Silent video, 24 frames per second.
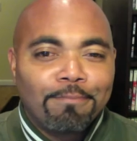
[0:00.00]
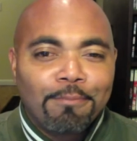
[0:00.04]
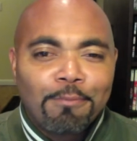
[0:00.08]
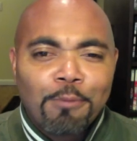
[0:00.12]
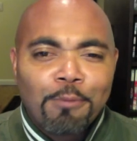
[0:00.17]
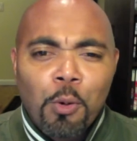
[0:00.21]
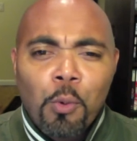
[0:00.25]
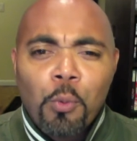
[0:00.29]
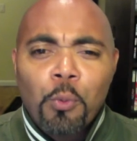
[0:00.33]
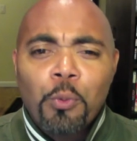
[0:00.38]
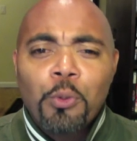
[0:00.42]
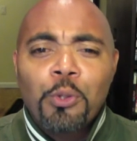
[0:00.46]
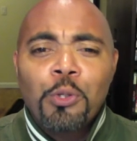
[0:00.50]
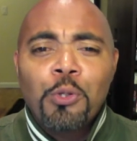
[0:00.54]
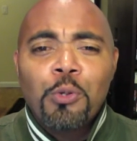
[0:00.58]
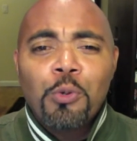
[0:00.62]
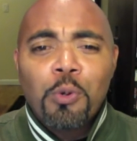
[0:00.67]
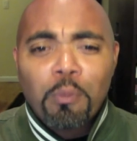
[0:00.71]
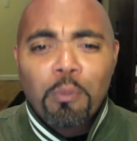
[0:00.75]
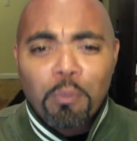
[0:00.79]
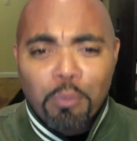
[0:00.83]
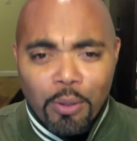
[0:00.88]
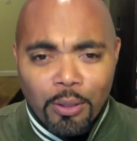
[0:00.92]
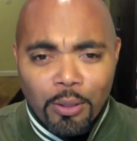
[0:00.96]
who were you
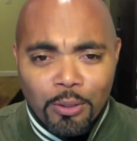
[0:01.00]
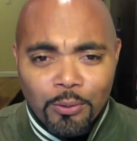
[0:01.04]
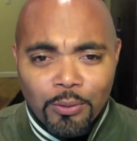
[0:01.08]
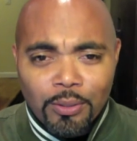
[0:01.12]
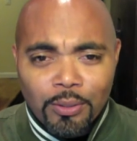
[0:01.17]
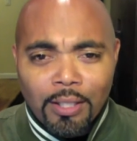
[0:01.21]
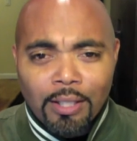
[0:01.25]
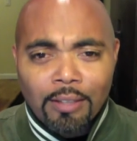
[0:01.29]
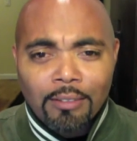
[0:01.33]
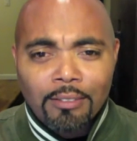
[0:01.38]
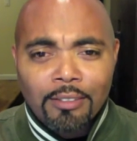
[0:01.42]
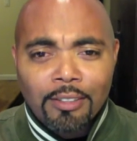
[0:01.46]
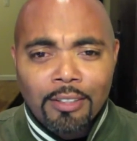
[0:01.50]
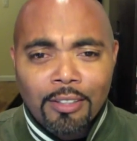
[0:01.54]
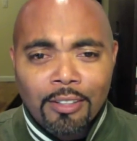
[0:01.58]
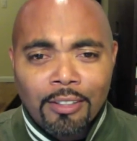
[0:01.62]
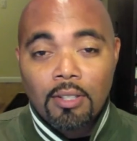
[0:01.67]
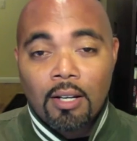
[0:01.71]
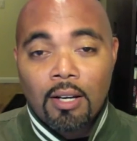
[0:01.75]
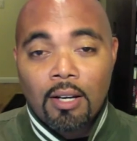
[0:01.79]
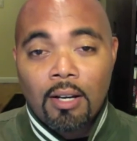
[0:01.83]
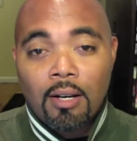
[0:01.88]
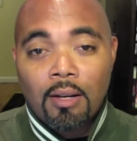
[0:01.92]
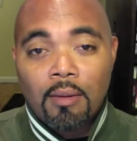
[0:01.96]
impressed with out there?
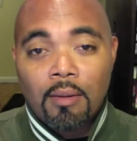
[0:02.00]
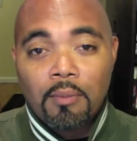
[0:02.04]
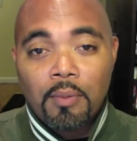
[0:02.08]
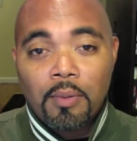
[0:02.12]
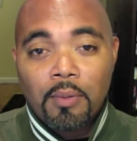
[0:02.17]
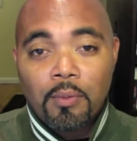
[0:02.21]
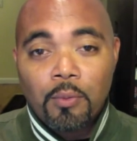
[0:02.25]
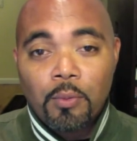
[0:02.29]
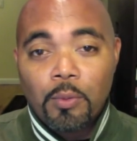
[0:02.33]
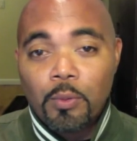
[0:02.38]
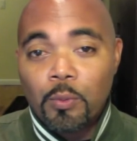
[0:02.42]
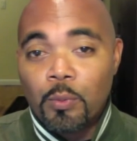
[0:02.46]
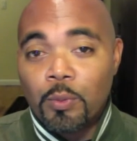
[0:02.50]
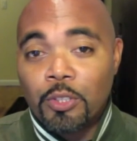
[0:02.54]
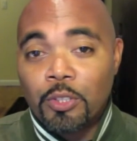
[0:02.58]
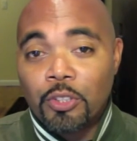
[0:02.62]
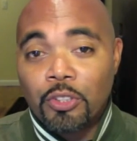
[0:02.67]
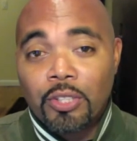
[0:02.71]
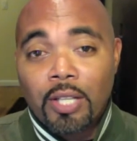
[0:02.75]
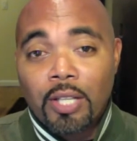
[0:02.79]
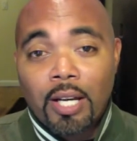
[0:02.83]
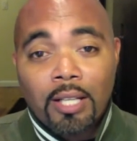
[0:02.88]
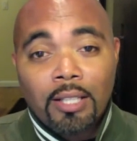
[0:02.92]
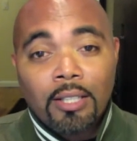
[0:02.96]
And we
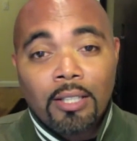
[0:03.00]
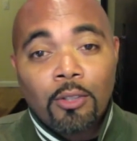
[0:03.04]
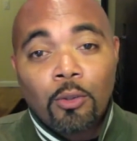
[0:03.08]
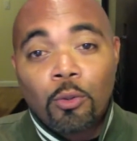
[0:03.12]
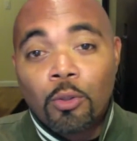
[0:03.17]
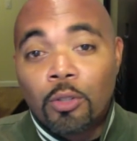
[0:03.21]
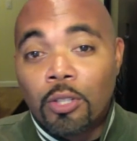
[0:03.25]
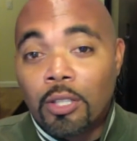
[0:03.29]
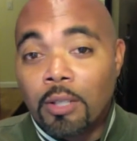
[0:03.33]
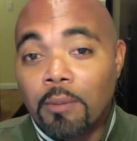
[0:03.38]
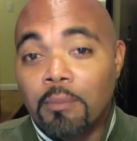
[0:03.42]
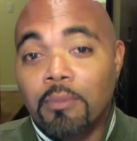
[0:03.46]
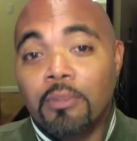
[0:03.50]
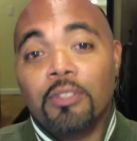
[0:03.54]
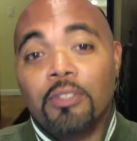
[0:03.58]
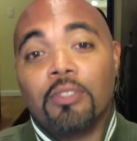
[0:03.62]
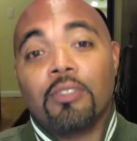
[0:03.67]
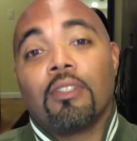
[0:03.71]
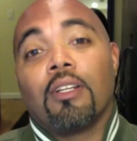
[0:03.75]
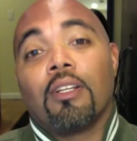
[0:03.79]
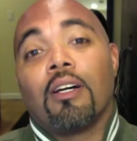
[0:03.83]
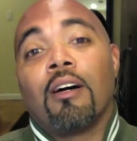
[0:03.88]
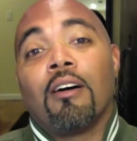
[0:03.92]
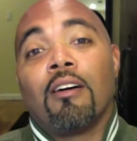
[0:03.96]
just got a little
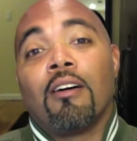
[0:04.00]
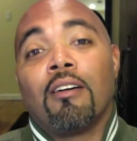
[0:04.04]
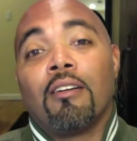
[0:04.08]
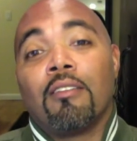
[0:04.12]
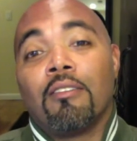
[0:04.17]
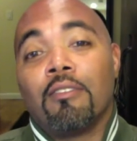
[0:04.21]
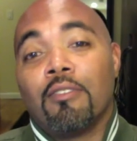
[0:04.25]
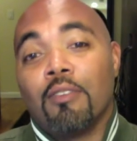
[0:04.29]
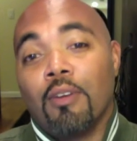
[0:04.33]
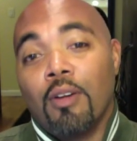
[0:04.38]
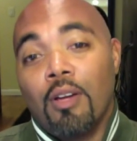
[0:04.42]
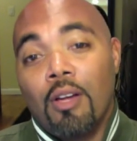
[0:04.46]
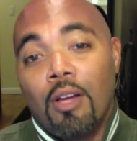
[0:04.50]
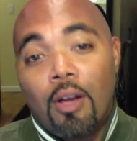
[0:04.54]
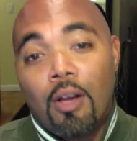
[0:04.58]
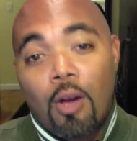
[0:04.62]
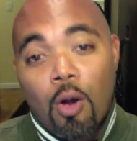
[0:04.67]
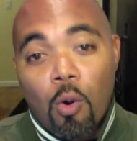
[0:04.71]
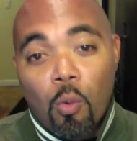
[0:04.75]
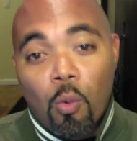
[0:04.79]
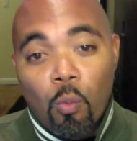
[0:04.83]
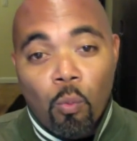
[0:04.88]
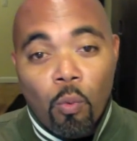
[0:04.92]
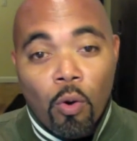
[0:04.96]
glimpse of
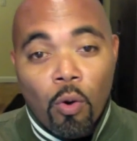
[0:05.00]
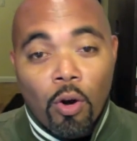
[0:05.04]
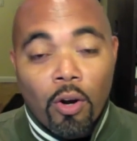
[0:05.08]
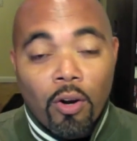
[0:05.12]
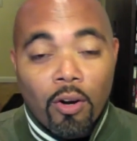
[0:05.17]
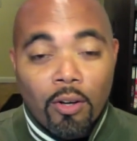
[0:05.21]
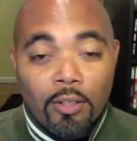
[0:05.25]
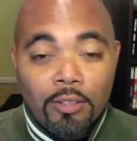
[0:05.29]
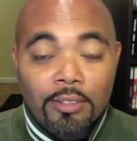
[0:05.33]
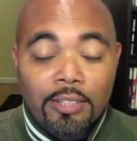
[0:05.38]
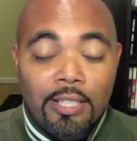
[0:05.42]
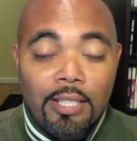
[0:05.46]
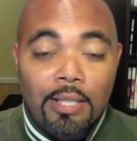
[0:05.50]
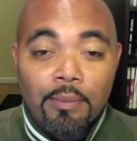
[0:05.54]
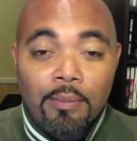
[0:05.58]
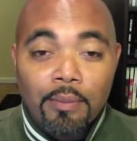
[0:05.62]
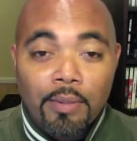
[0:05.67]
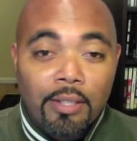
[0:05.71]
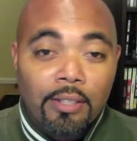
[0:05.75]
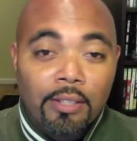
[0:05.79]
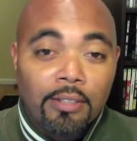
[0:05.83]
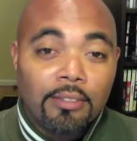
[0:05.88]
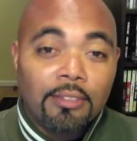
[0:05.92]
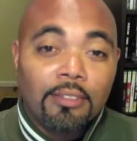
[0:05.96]
what our team
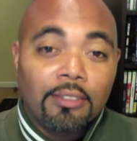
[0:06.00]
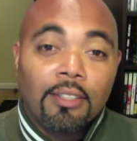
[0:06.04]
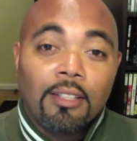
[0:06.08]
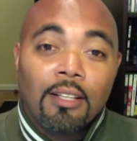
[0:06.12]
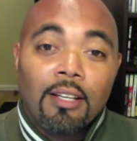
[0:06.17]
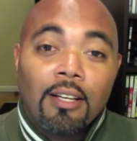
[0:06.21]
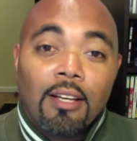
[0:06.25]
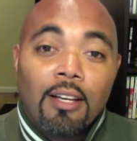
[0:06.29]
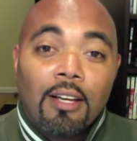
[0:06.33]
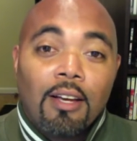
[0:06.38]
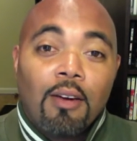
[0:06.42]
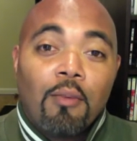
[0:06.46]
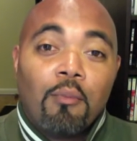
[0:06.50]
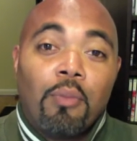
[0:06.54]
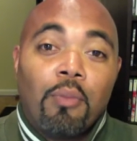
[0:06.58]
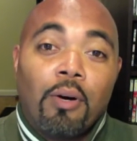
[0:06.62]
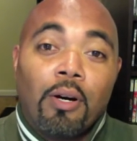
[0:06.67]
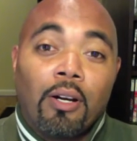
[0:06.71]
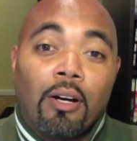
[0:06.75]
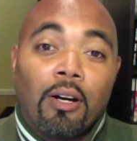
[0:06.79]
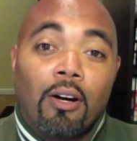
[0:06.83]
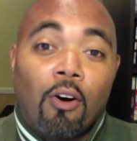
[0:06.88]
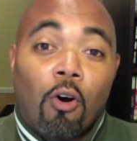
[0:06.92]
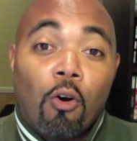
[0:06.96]
is.
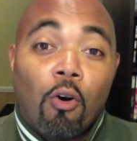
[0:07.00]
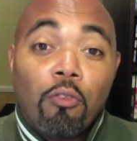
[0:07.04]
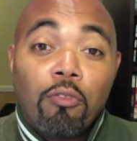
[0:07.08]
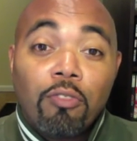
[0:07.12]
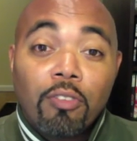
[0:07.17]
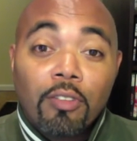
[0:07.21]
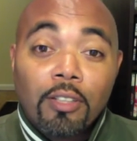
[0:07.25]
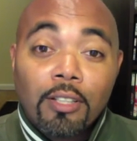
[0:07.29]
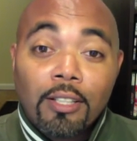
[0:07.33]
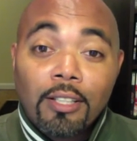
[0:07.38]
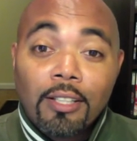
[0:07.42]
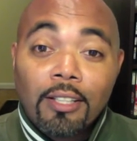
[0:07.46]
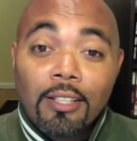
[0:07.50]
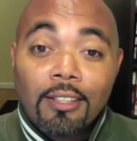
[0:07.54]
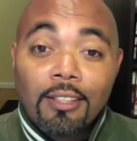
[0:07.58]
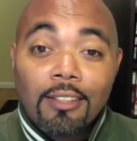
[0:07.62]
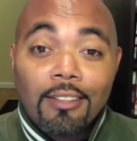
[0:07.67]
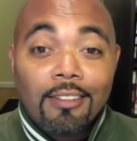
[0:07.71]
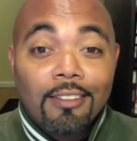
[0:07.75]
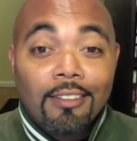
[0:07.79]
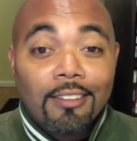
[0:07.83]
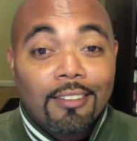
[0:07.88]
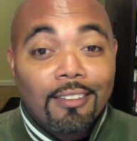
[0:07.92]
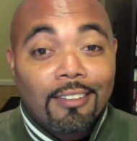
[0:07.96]
But hopefully
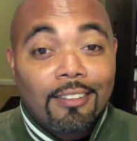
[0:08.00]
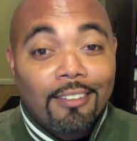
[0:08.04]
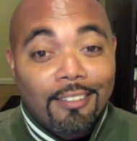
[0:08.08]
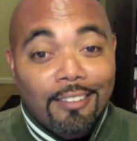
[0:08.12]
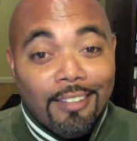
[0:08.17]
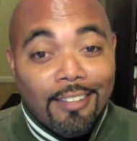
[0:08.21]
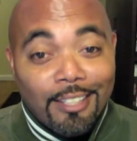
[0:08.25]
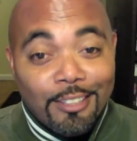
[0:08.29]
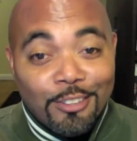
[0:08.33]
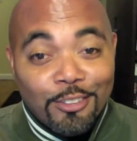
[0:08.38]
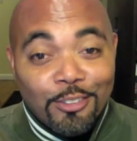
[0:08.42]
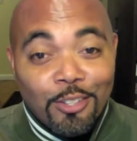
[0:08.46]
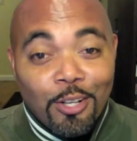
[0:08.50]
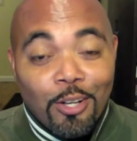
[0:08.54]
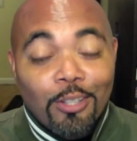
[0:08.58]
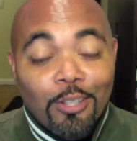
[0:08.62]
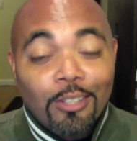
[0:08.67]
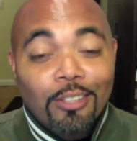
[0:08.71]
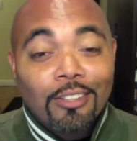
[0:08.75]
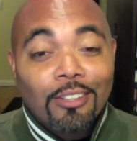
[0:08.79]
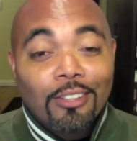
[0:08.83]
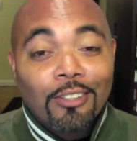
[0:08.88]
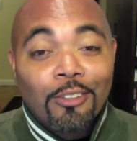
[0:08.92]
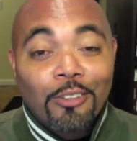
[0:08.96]
they
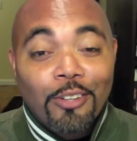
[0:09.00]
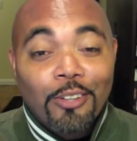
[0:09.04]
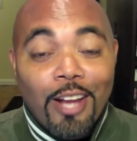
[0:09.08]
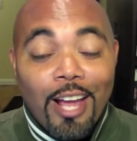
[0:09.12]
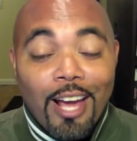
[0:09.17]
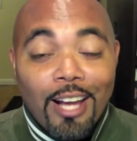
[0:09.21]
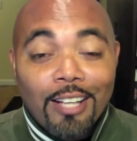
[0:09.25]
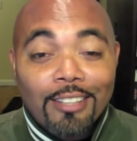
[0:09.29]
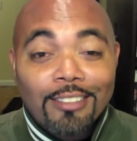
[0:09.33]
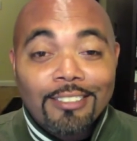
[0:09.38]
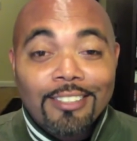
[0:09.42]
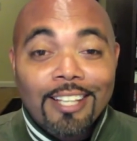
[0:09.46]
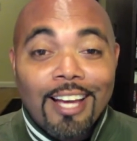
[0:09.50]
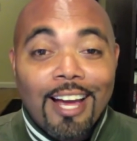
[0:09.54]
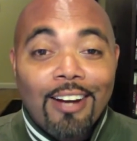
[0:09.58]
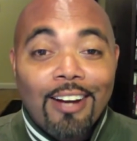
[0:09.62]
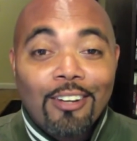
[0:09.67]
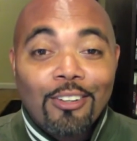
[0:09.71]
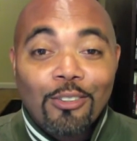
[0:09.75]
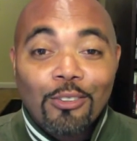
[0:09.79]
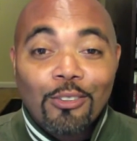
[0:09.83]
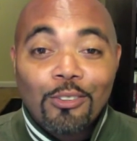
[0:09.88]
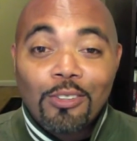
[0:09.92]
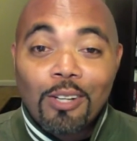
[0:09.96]
start learning how to
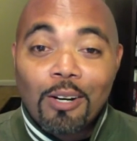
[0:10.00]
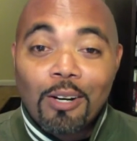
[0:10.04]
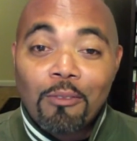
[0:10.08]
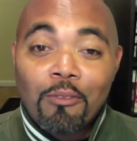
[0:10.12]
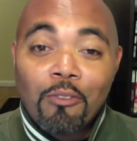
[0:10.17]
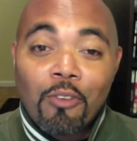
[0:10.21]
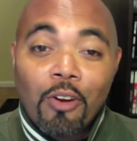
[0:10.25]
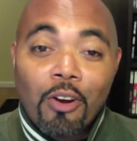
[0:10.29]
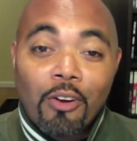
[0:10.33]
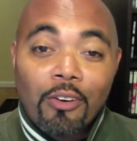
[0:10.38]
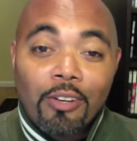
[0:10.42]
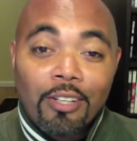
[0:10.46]
tackle. I'm very